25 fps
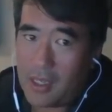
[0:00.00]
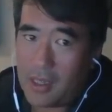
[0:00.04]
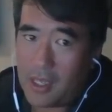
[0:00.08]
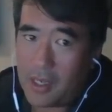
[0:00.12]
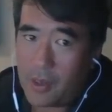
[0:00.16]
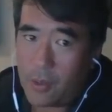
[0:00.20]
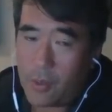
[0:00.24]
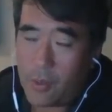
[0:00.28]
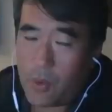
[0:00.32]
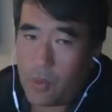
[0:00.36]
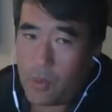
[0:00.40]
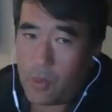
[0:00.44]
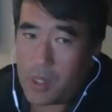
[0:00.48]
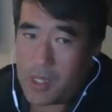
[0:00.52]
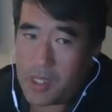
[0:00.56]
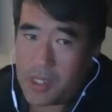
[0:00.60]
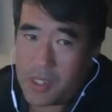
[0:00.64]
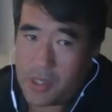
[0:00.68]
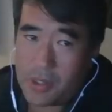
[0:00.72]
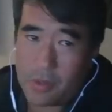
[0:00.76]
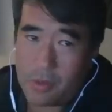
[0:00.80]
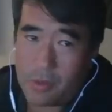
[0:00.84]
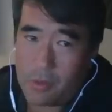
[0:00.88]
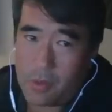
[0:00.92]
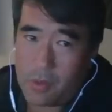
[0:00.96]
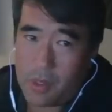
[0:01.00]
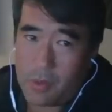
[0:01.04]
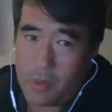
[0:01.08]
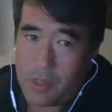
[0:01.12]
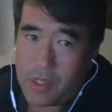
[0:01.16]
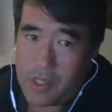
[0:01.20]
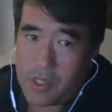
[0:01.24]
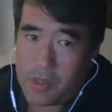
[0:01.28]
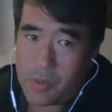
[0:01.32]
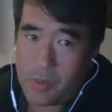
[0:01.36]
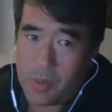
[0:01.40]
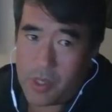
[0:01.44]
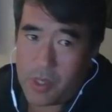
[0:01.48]
Like, what's your
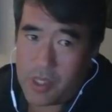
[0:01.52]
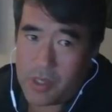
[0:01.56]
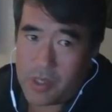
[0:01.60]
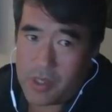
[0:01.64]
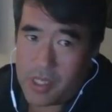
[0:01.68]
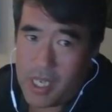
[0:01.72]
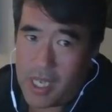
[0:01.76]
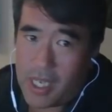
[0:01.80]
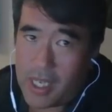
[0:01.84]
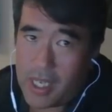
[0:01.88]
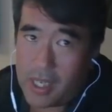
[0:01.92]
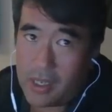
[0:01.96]
take?